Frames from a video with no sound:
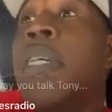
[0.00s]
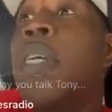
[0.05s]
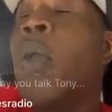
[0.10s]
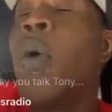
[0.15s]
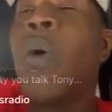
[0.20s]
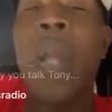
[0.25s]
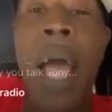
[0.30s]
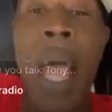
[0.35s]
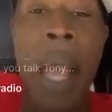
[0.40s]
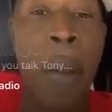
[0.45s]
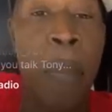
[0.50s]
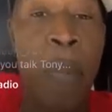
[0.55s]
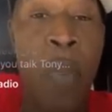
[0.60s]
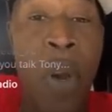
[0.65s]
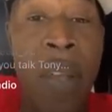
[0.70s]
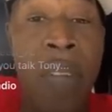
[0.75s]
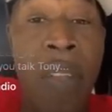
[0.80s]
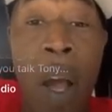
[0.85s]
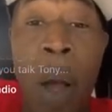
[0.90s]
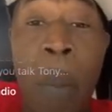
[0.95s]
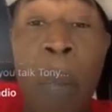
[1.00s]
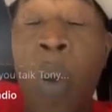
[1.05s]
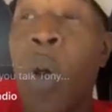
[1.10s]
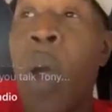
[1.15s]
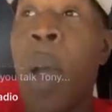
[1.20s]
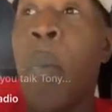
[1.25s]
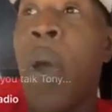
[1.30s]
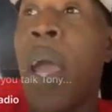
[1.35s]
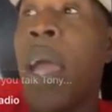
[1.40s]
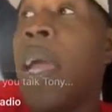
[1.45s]
Look like breeze have a
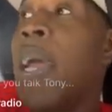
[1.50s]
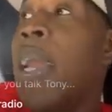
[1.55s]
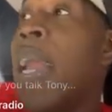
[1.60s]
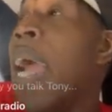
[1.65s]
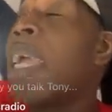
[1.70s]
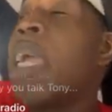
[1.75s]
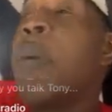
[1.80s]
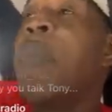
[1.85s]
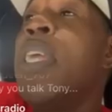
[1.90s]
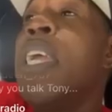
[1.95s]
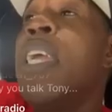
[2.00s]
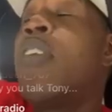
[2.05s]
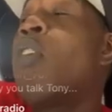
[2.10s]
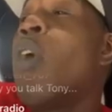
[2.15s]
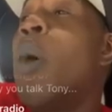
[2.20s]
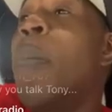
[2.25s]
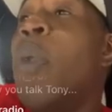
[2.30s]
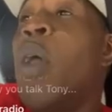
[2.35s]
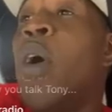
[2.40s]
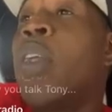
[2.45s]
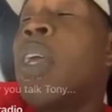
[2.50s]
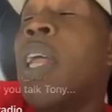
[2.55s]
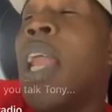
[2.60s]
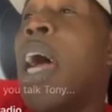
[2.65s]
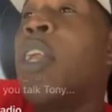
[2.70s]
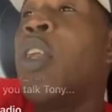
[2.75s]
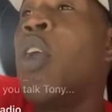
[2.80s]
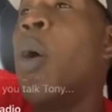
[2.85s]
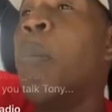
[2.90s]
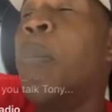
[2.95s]
blue him away. Like him need some blood
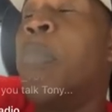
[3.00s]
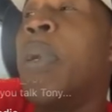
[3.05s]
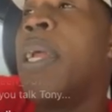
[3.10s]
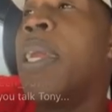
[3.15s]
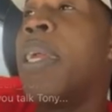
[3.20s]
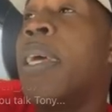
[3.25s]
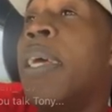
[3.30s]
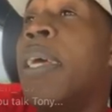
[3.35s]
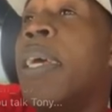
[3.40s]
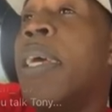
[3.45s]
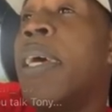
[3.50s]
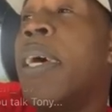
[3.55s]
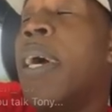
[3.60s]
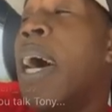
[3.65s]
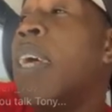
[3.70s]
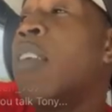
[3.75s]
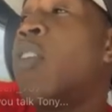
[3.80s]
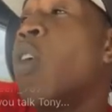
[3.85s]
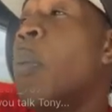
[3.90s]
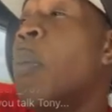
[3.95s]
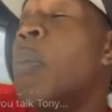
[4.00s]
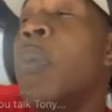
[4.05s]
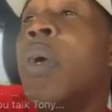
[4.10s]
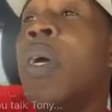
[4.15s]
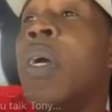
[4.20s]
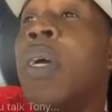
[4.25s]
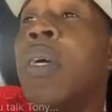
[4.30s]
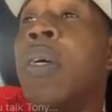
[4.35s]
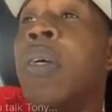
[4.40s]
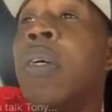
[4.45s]
clot dumpling and some
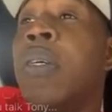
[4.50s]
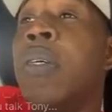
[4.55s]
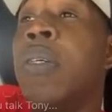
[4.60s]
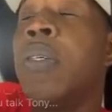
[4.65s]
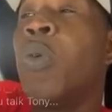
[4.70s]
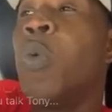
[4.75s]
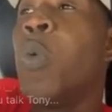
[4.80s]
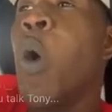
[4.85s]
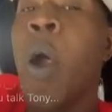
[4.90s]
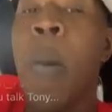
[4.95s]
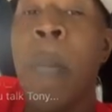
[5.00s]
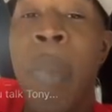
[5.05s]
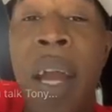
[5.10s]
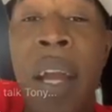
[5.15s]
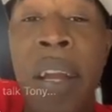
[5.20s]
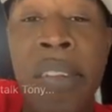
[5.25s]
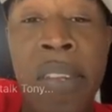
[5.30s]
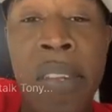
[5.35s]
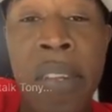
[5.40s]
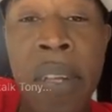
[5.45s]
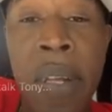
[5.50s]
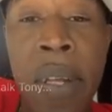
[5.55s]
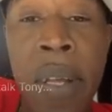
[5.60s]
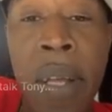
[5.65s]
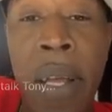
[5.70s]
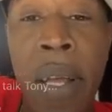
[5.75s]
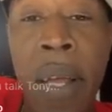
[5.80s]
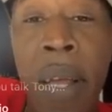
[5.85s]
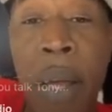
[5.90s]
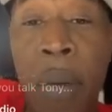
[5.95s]
worm medicine.
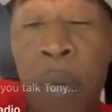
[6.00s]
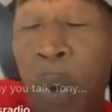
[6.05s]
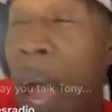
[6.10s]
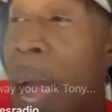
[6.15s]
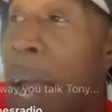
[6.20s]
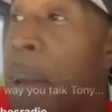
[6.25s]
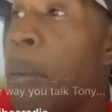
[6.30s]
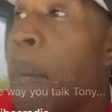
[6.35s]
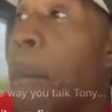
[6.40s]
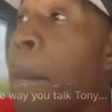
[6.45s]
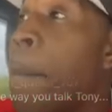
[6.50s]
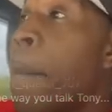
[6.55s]
Right?